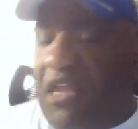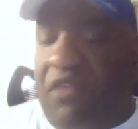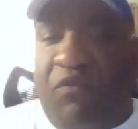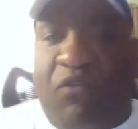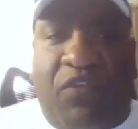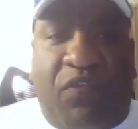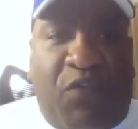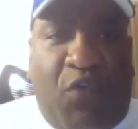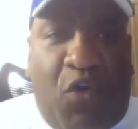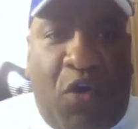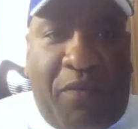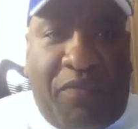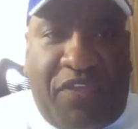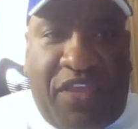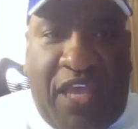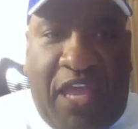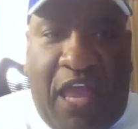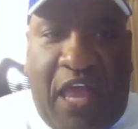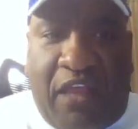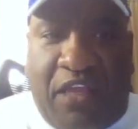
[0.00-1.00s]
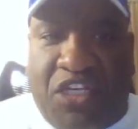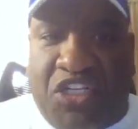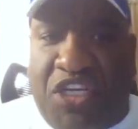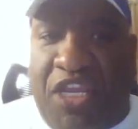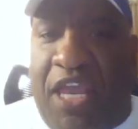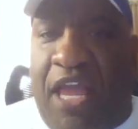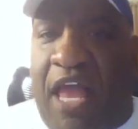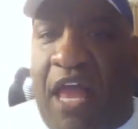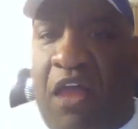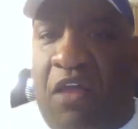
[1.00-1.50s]
Reformed
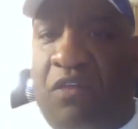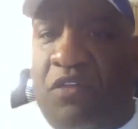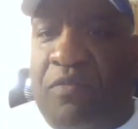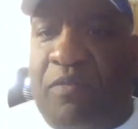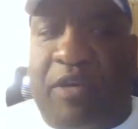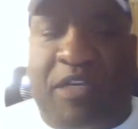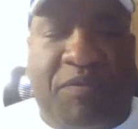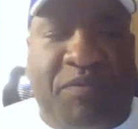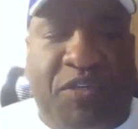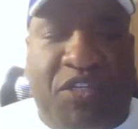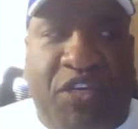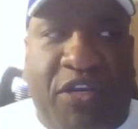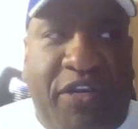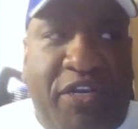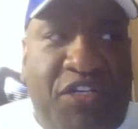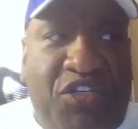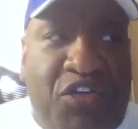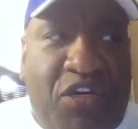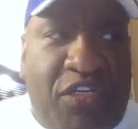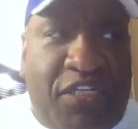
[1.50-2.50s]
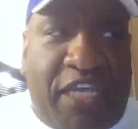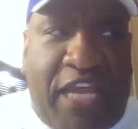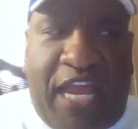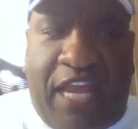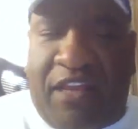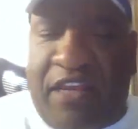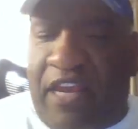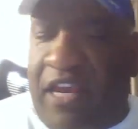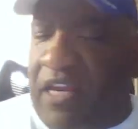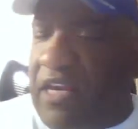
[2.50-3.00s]
theology, how the Presbyterian Church
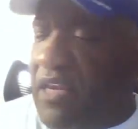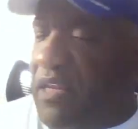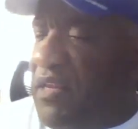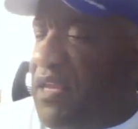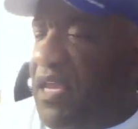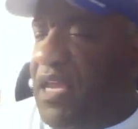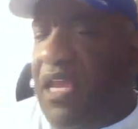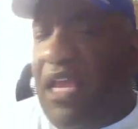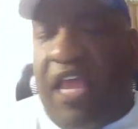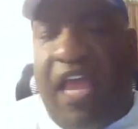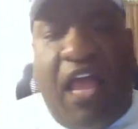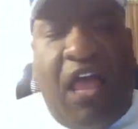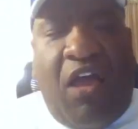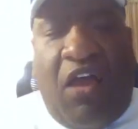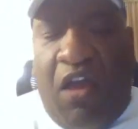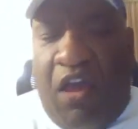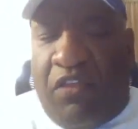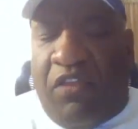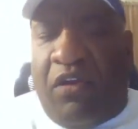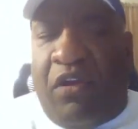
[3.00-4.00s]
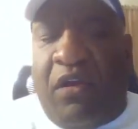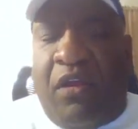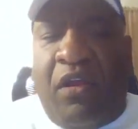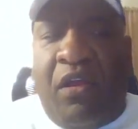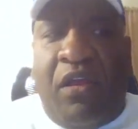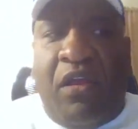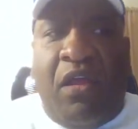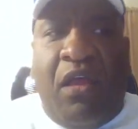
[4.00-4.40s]
got there, and how other